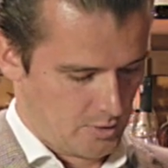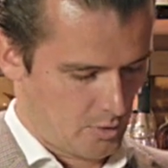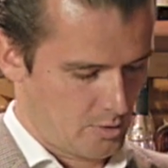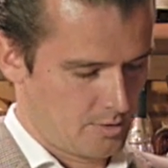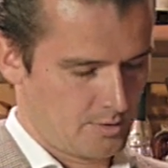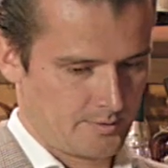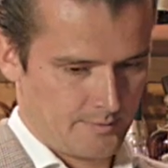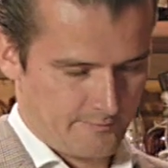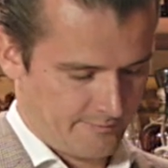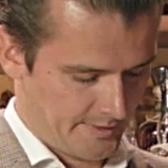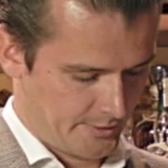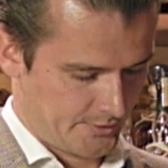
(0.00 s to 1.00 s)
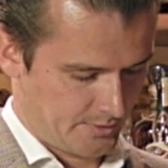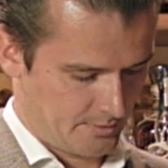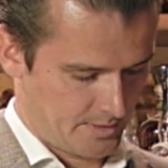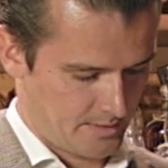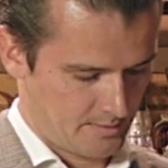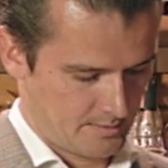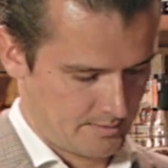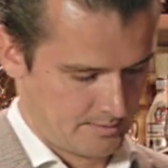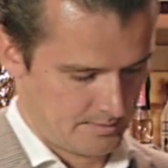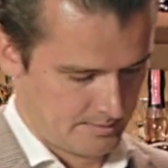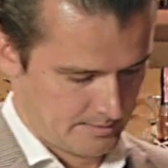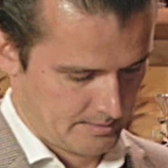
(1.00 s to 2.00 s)
Cold, fresh soda.
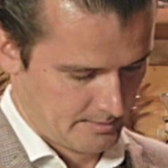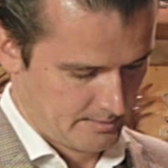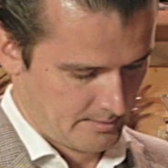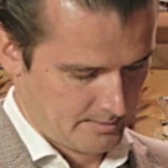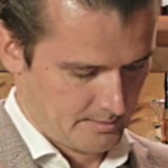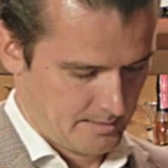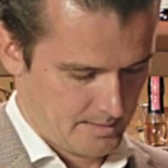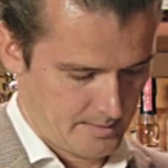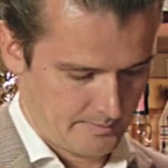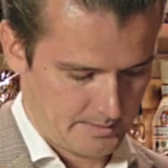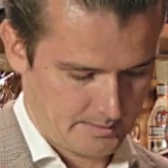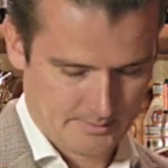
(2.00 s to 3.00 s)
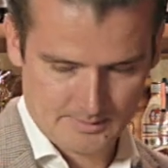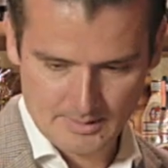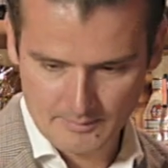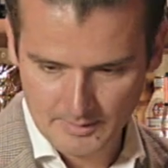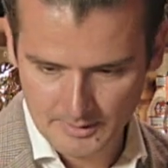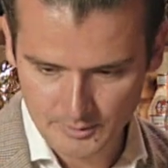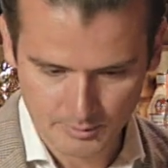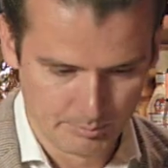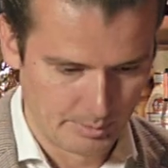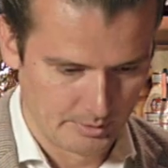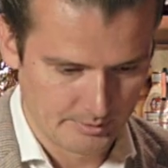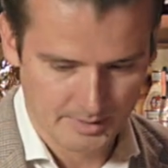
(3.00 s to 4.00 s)
And that's when you
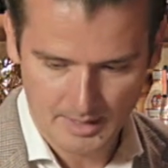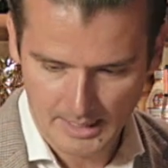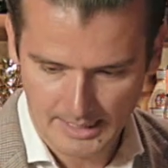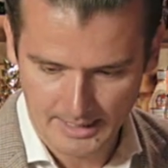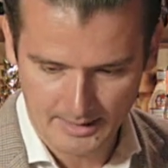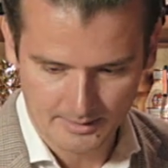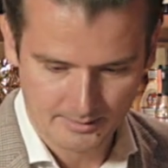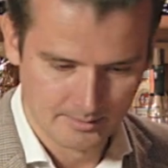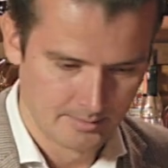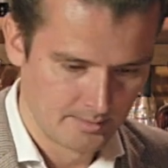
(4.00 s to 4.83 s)
build the head,